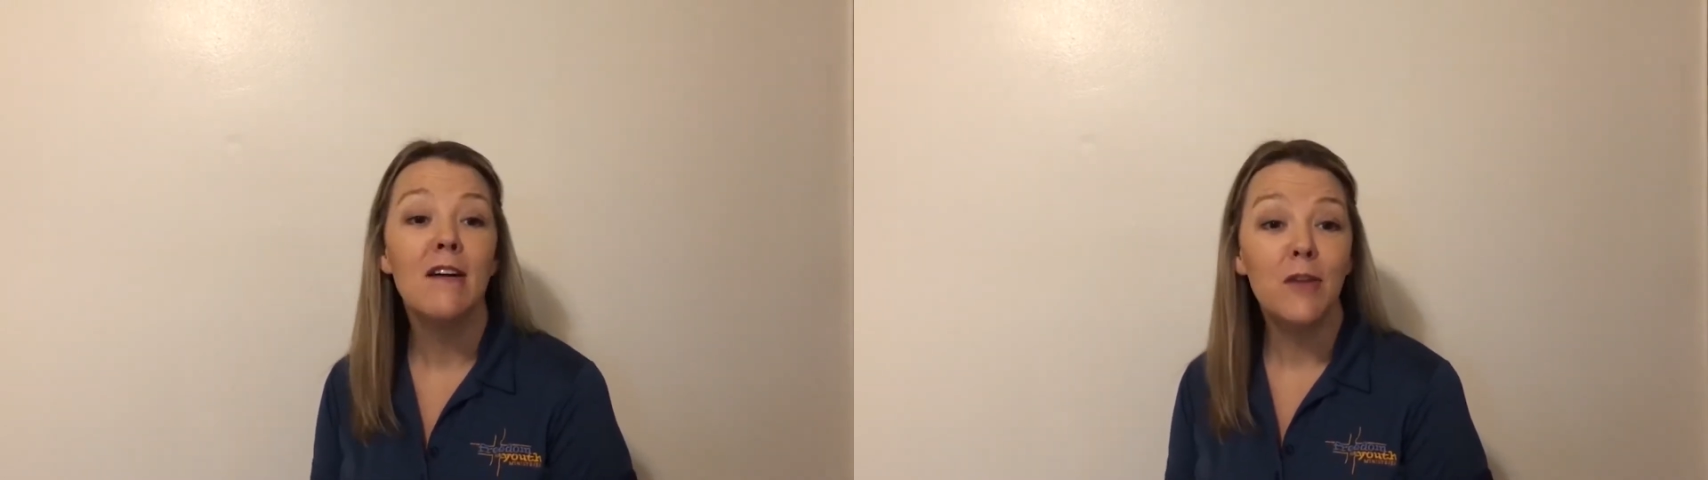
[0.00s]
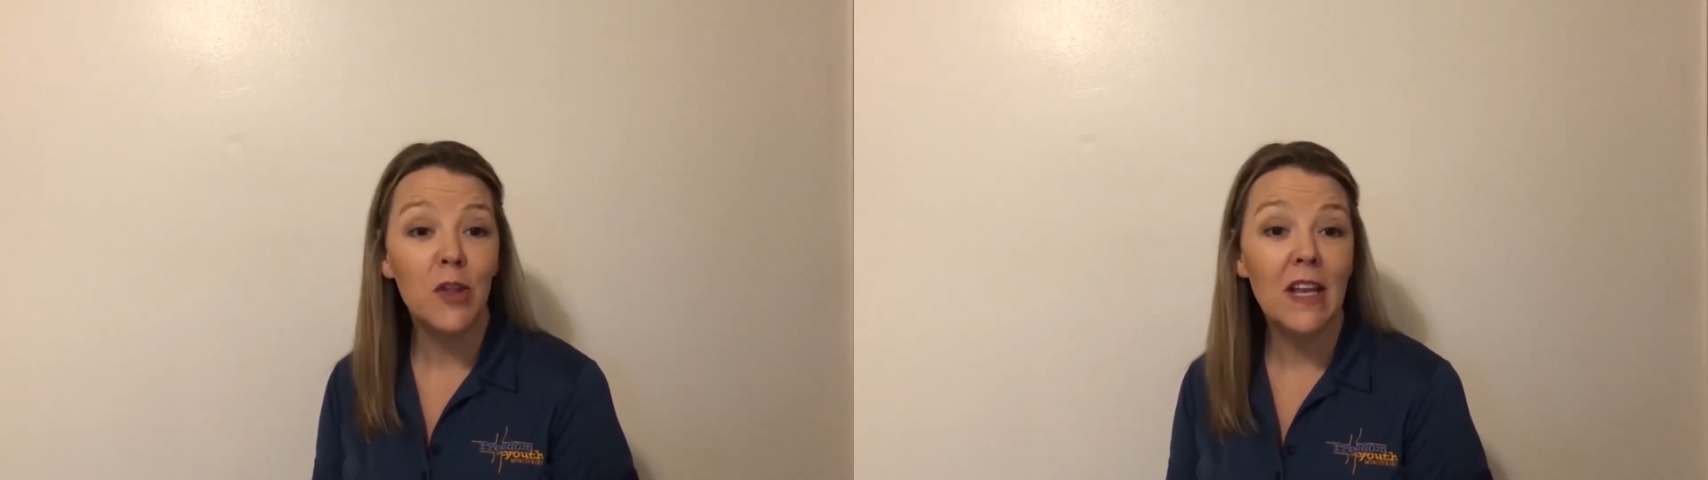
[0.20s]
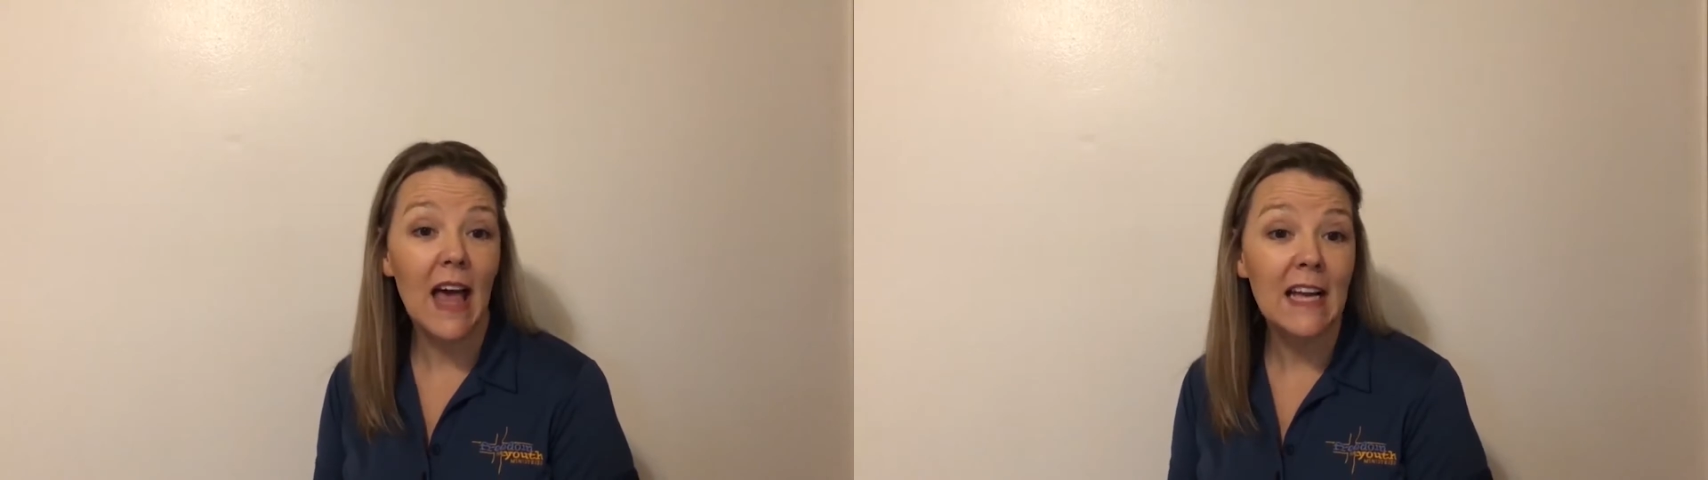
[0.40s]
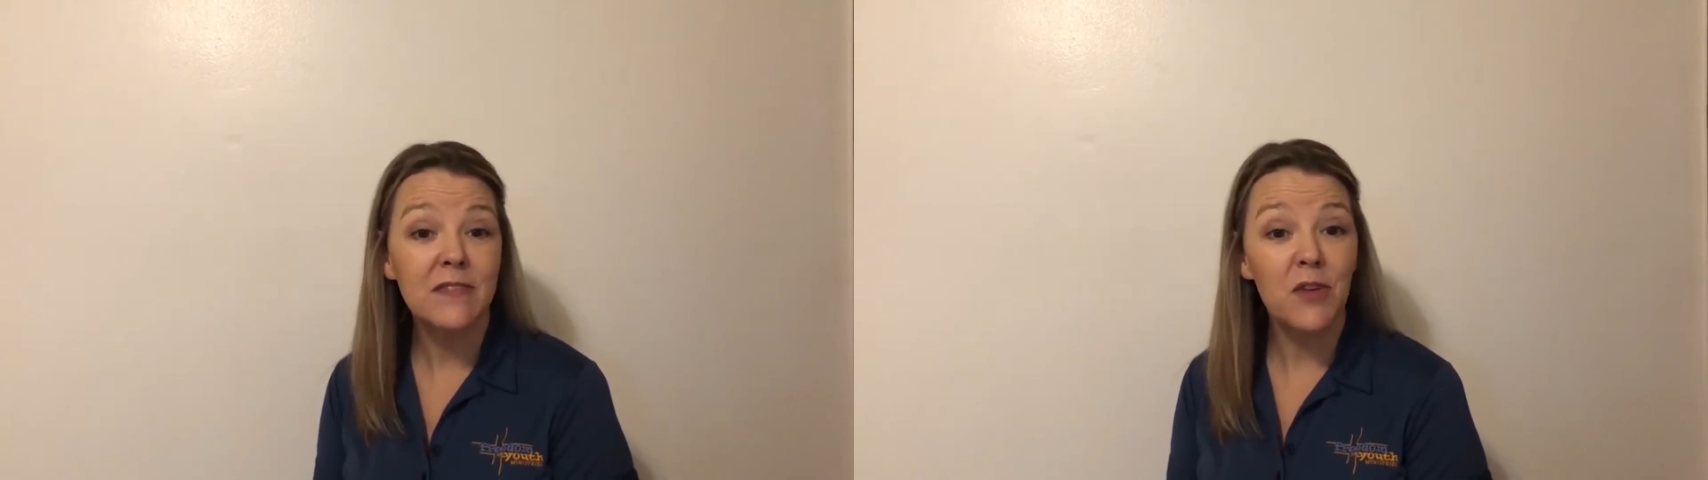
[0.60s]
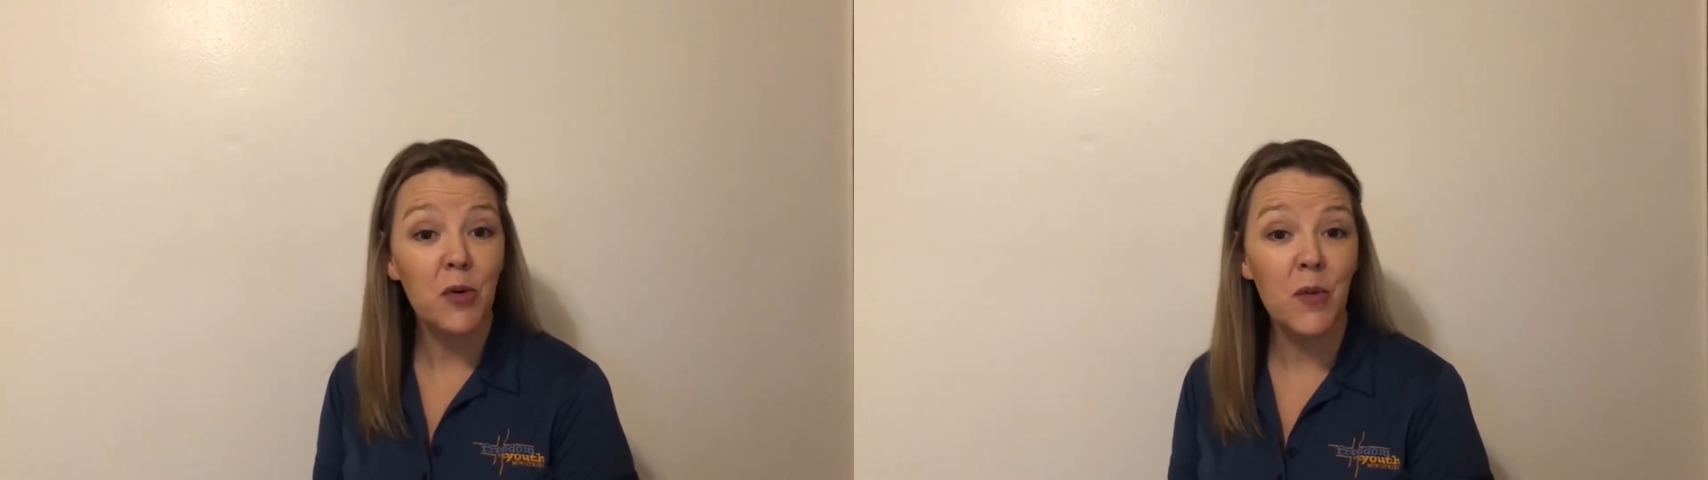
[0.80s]
For the
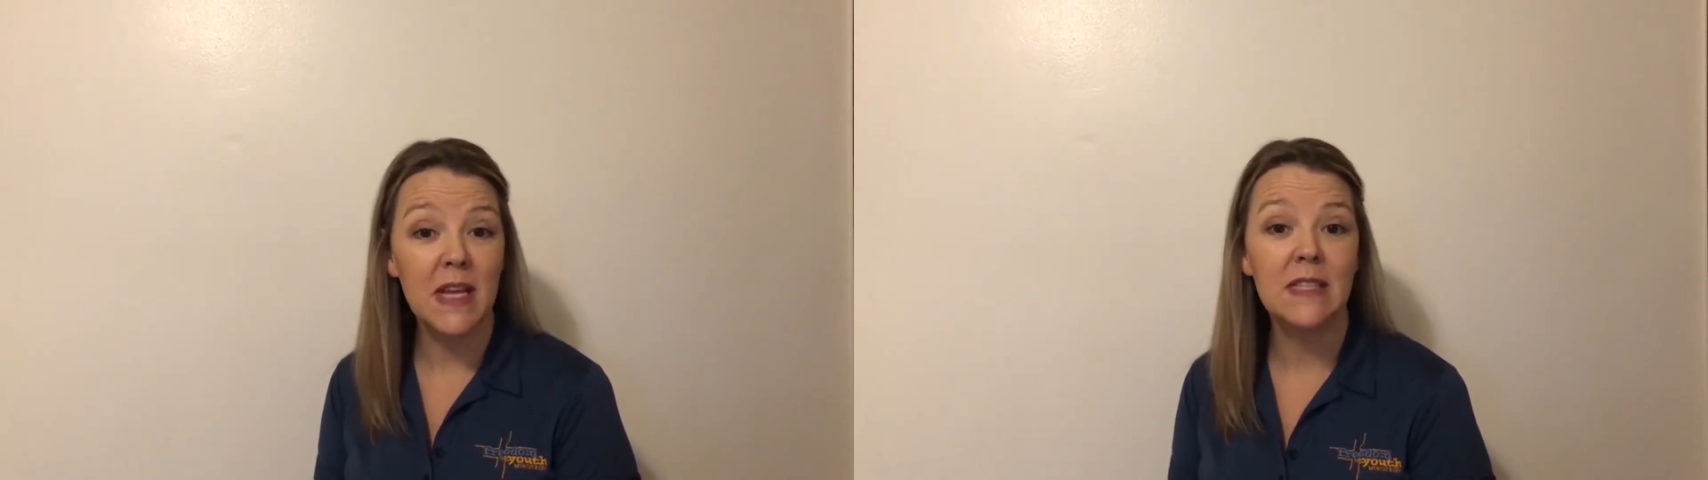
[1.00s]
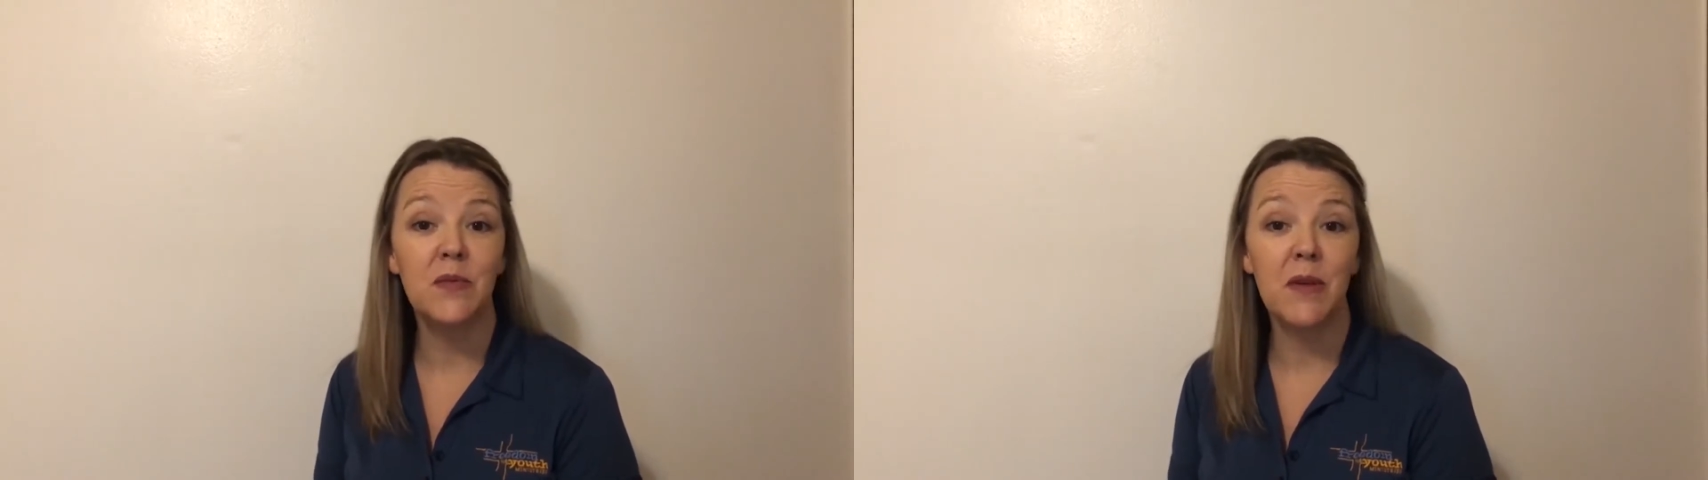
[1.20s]
last 4 weeks,